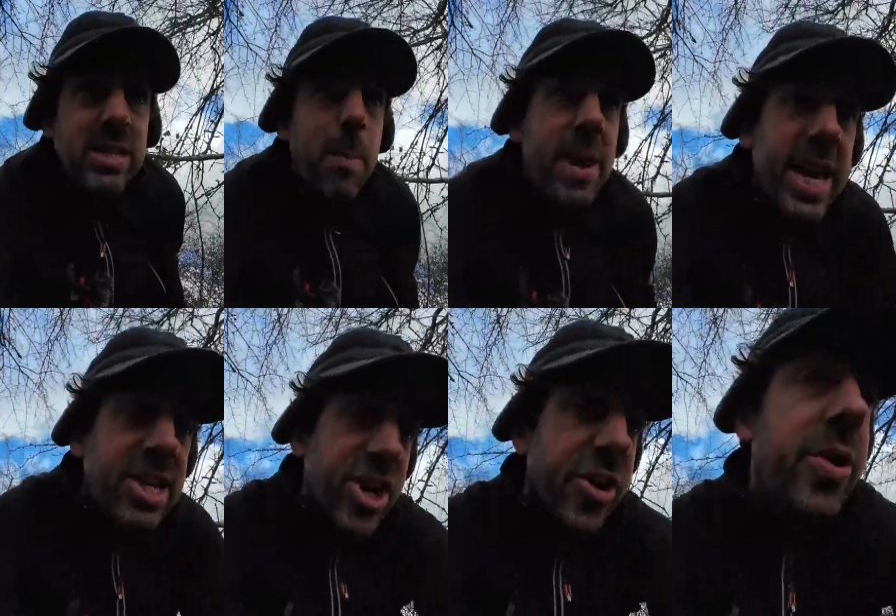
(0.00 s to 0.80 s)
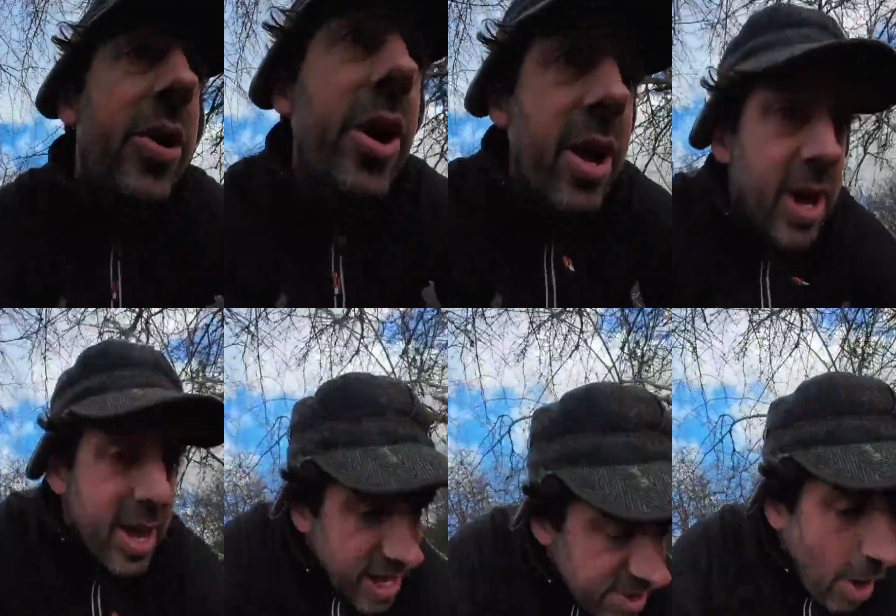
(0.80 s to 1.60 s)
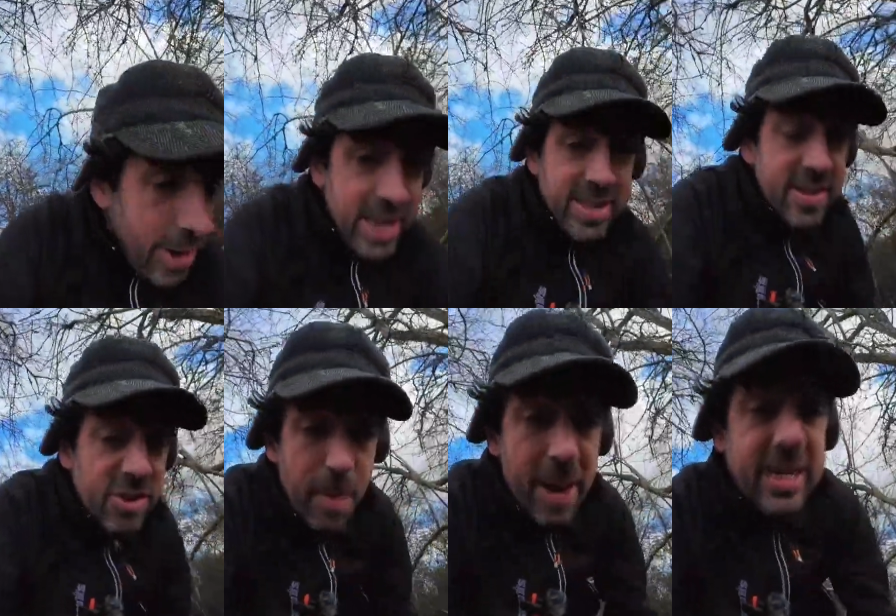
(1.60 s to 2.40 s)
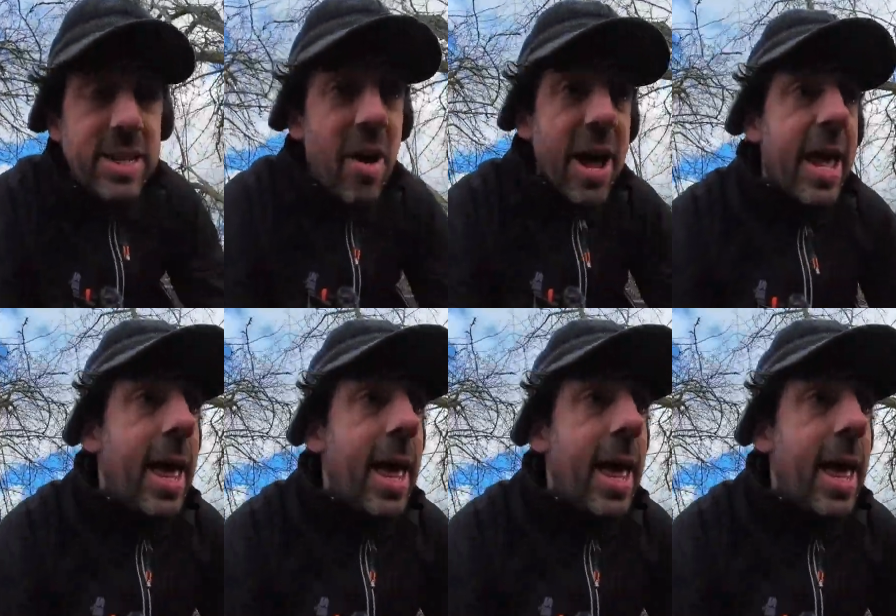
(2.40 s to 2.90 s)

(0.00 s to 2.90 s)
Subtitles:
a big issue. It's going into the SSSI.